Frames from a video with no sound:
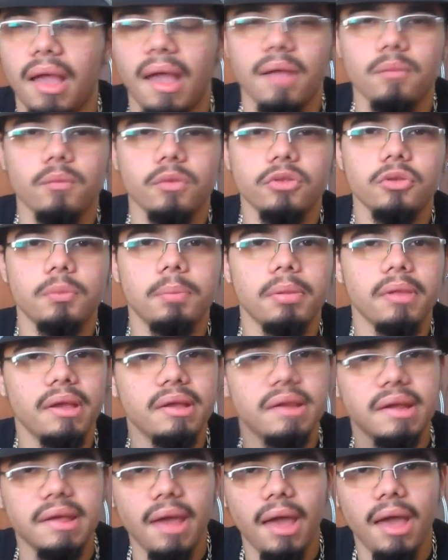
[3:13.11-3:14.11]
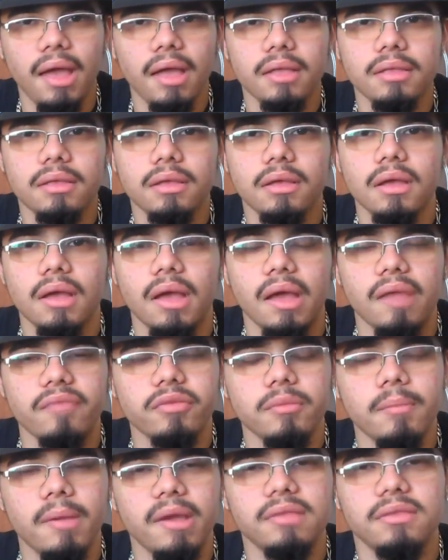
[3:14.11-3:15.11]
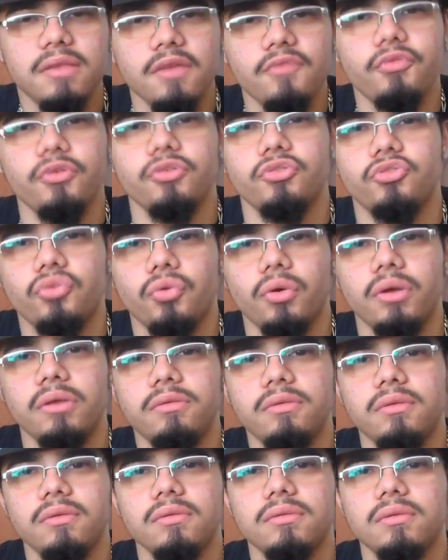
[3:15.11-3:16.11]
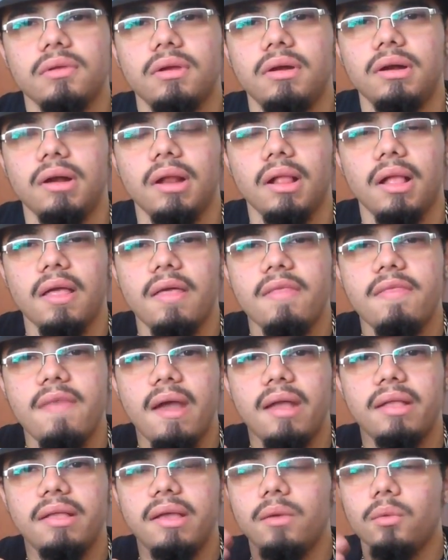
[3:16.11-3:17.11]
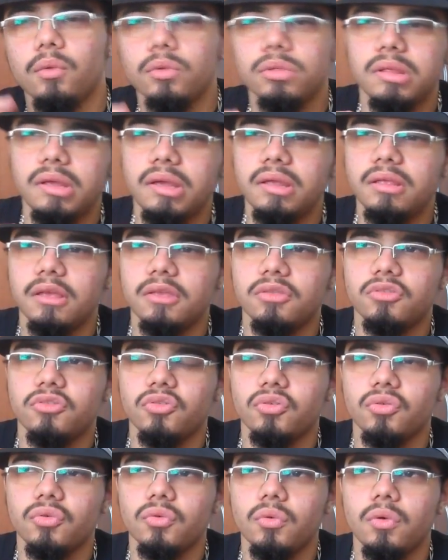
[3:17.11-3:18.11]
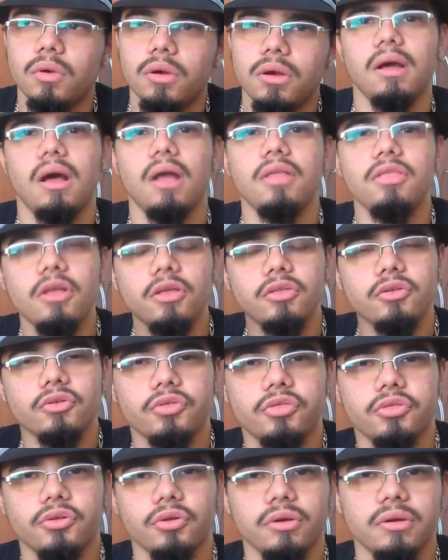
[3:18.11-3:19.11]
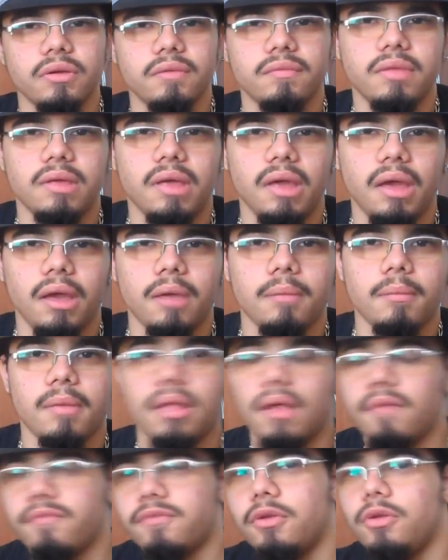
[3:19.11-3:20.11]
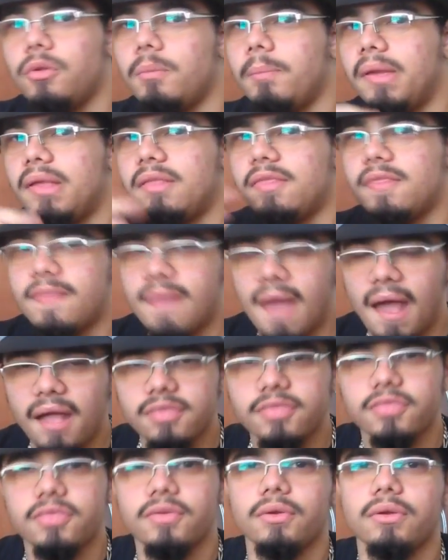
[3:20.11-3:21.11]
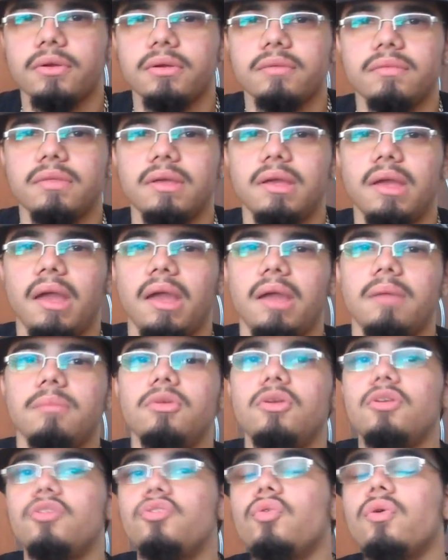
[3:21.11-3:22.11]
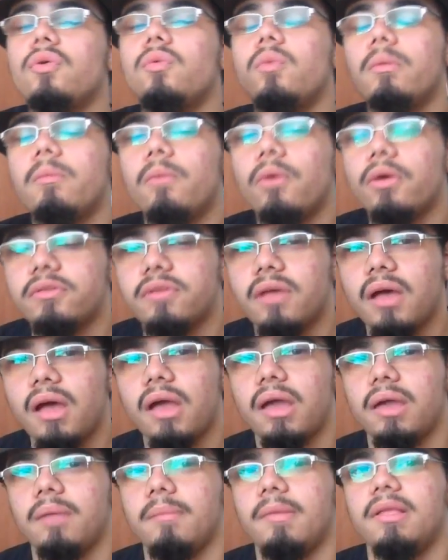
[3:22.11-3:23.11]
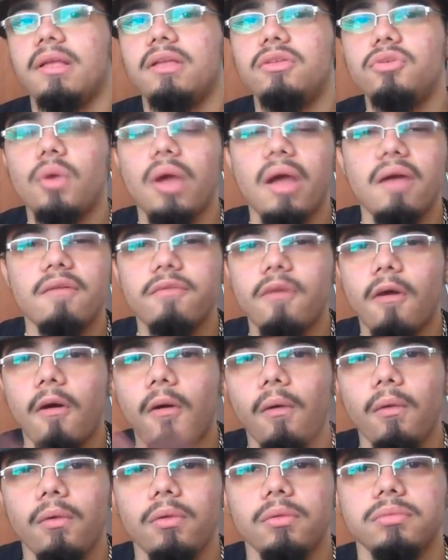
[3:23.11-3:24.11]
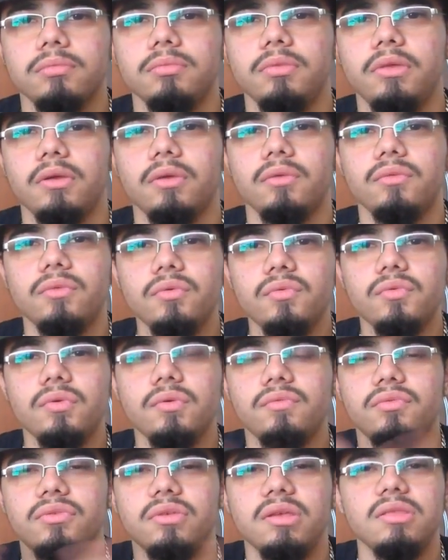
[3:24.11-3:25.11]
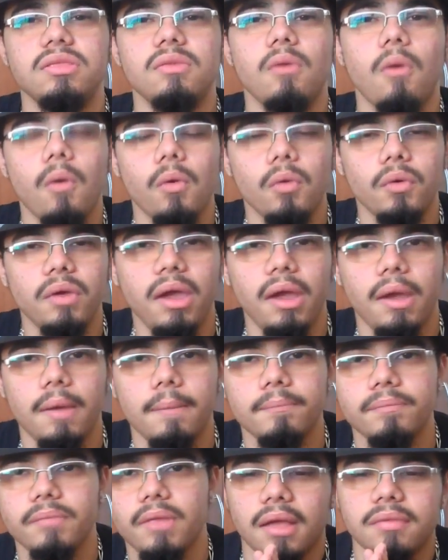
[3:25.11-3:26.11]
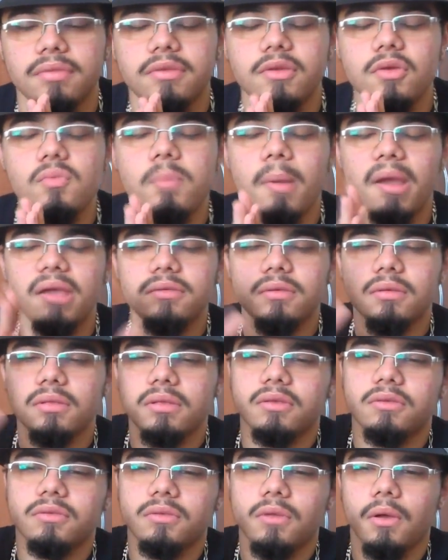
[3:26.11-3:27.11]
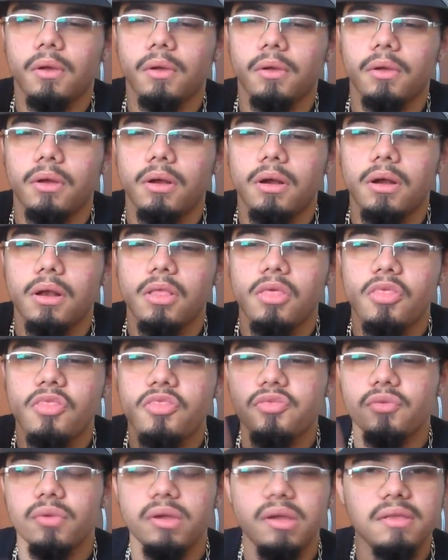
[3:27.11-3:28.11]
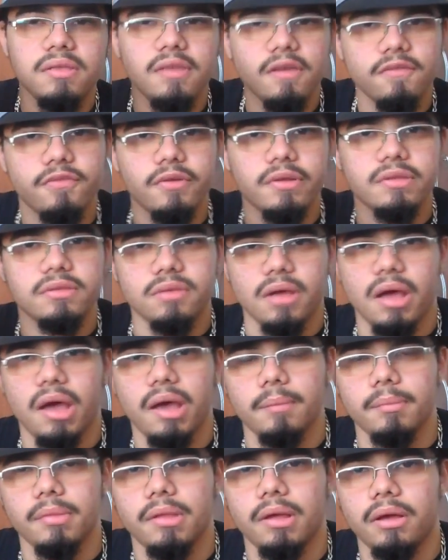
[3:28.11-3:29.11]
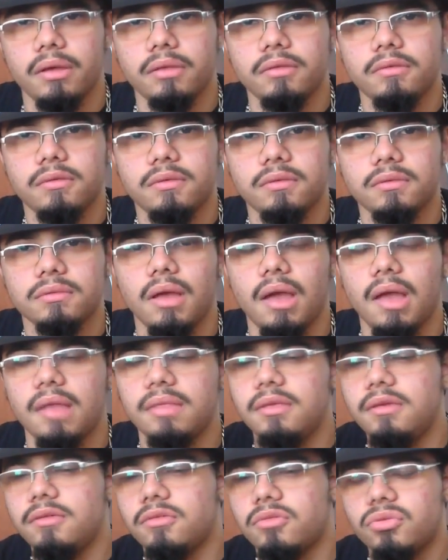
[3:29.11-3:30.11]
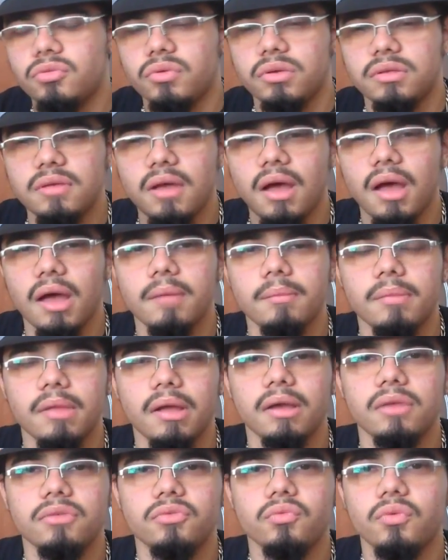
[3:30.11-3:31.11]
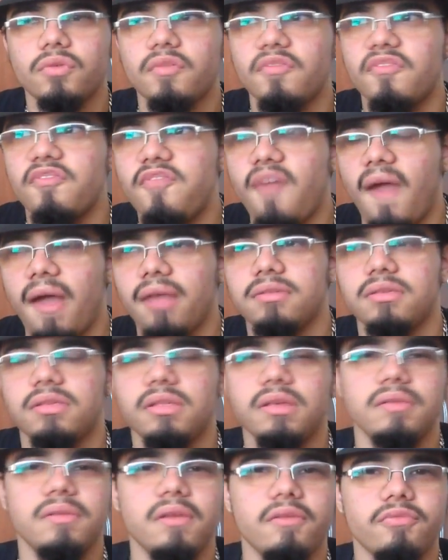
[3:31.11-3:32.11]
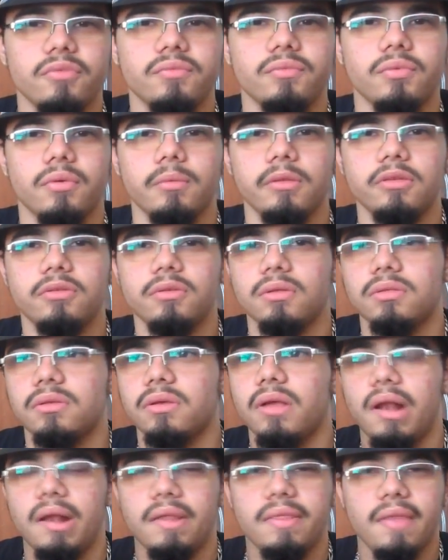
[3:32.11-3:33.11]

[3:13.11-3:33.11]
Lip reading: And when you play it again, if you make different choices, then it will lead into another 1/3 of the game. And after you beat that 1/3 of the game, you can do it one more time, and then you have all, you've seen the whole game. You basically saw 3 different timelines. And these 3 timelines were vastly different from each other.